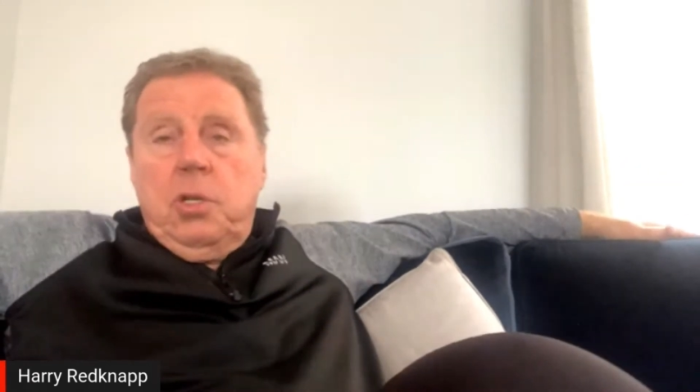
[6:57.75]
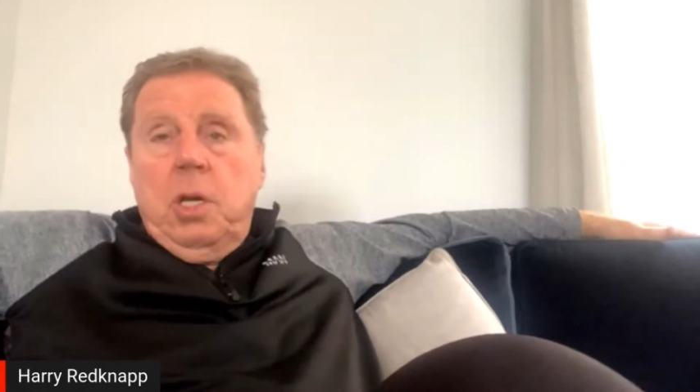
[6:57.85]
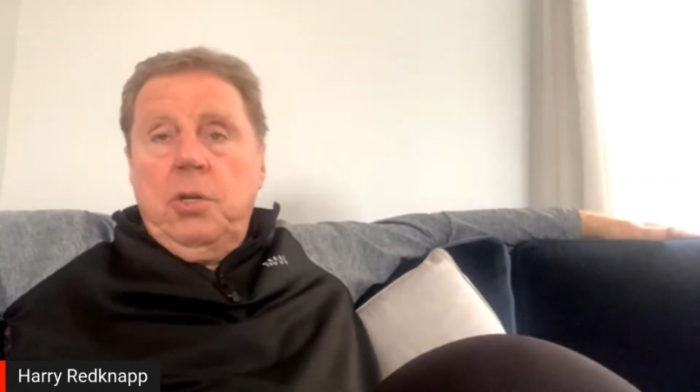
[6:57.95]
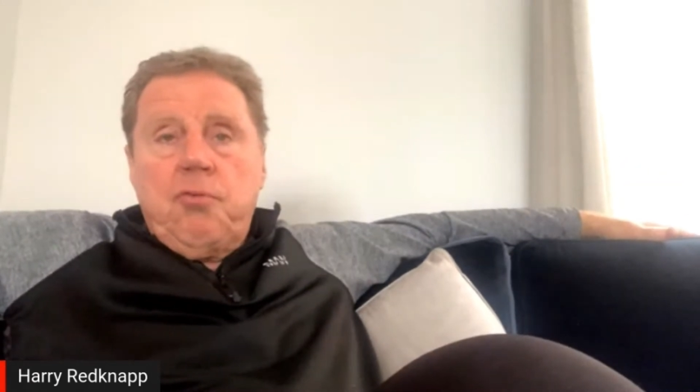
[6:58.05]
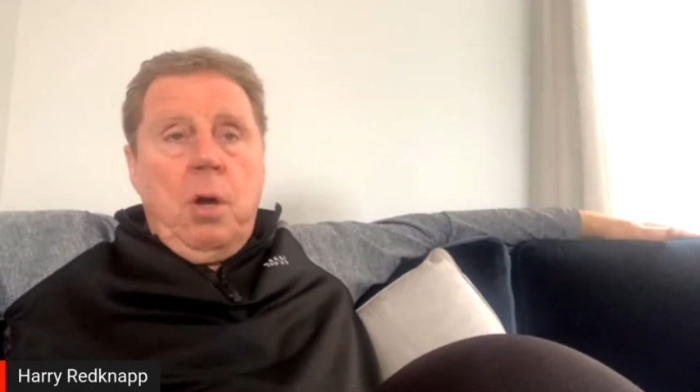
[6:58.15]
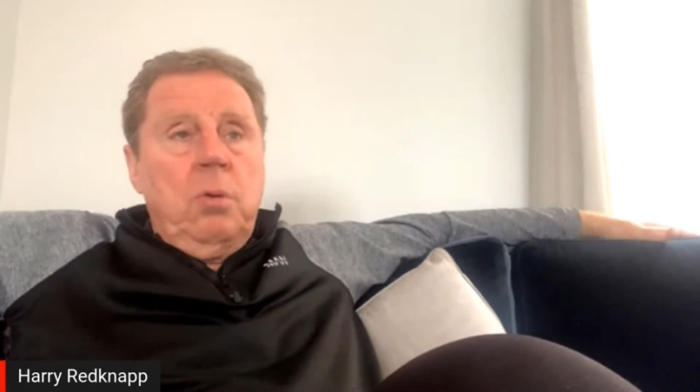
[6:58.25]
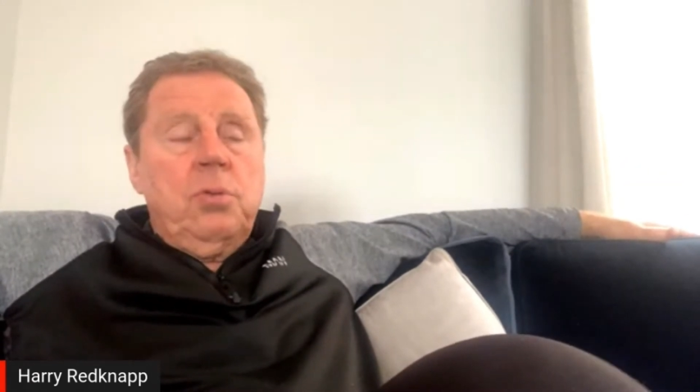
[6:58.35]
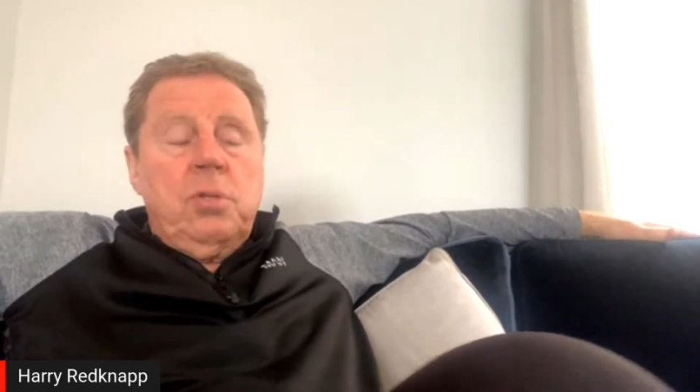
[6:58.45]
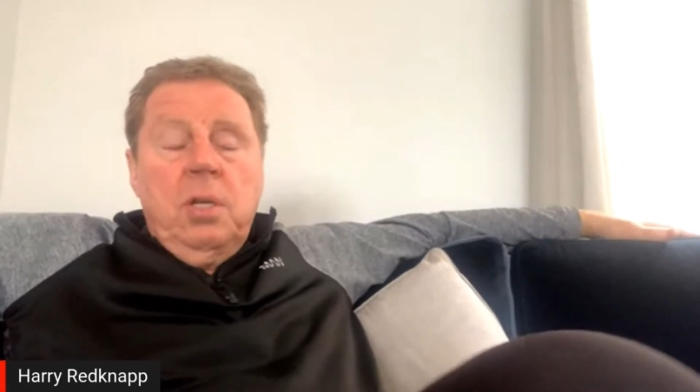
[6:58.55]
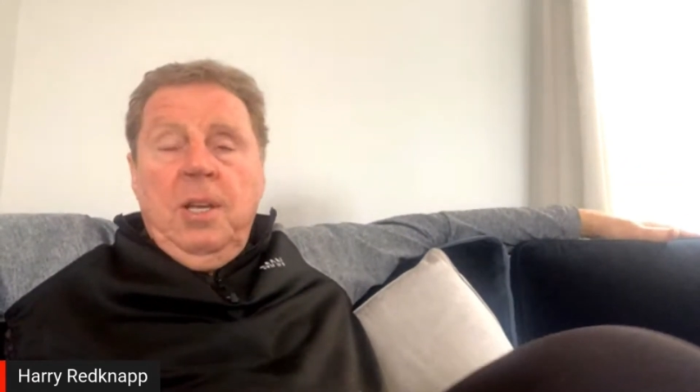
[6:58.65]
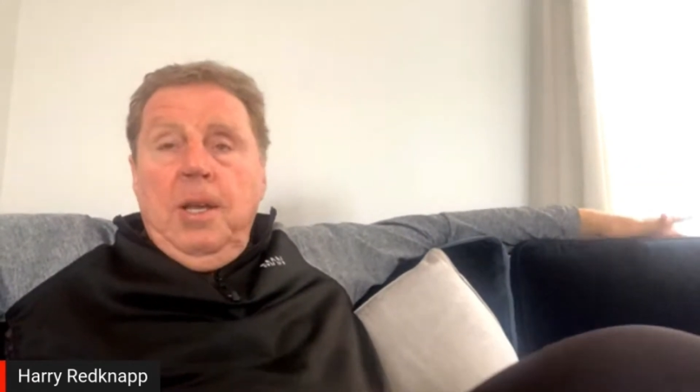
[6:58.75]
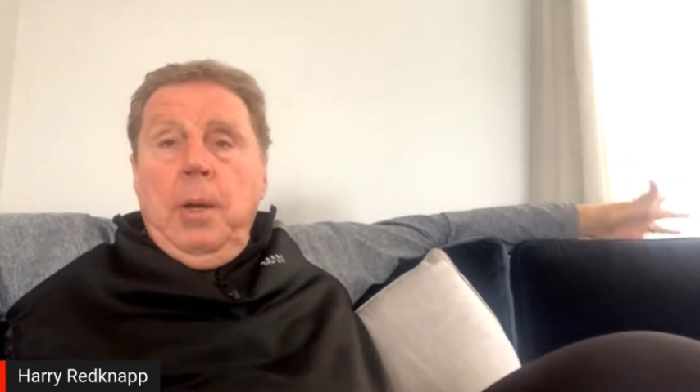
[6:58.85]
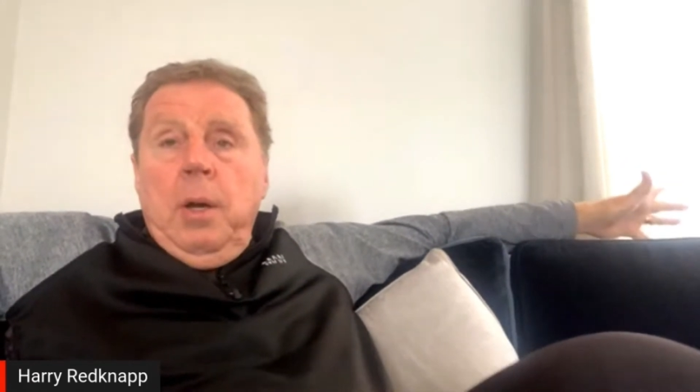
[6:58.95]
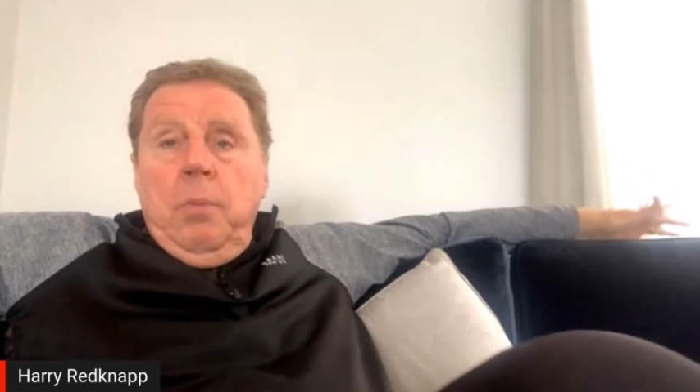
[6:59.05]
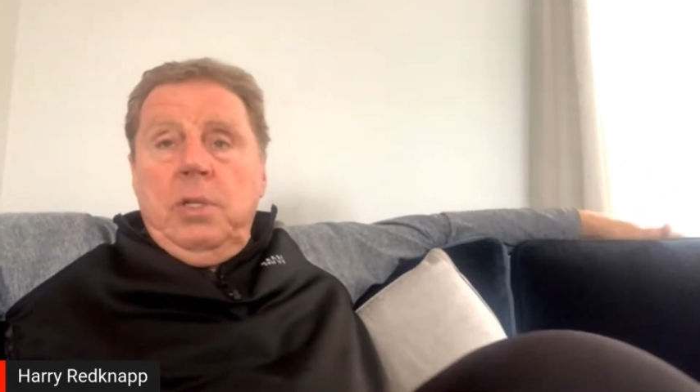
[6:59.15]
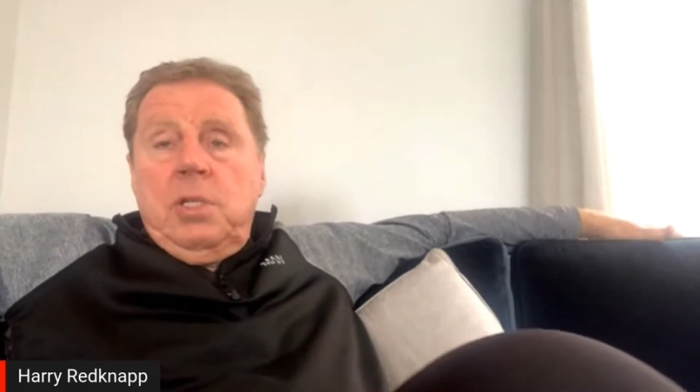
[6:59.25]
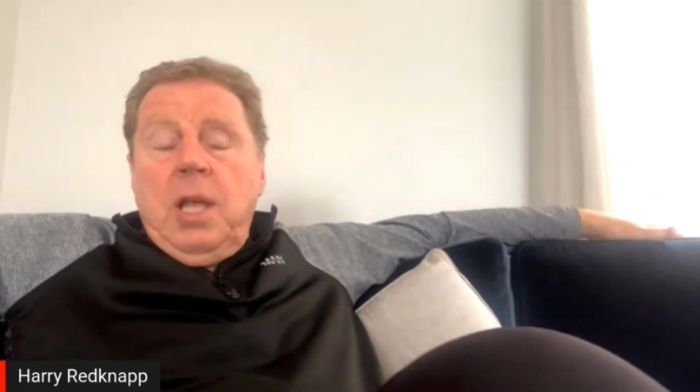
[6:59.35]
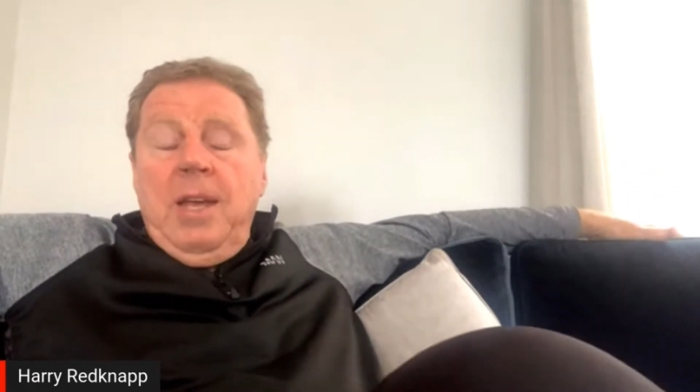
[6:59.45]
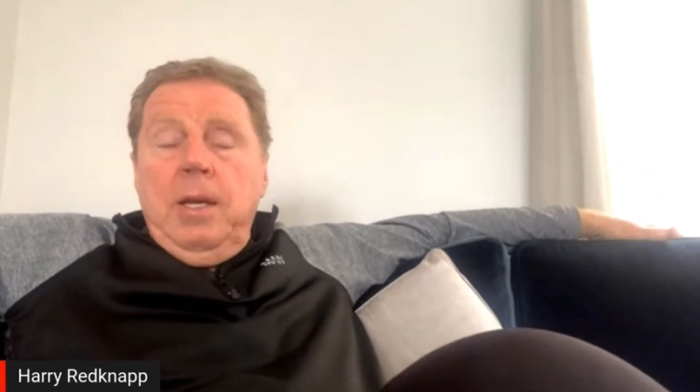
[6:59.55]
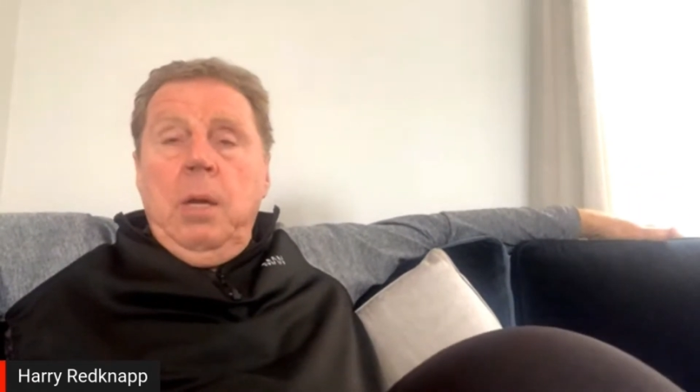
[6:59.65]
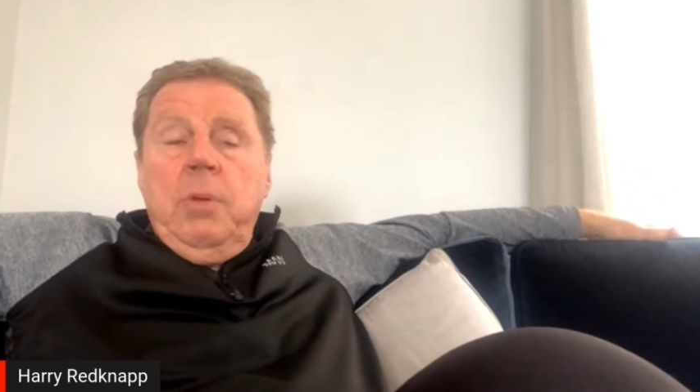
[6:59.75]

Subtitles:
cheese rolls, and we'd stand there.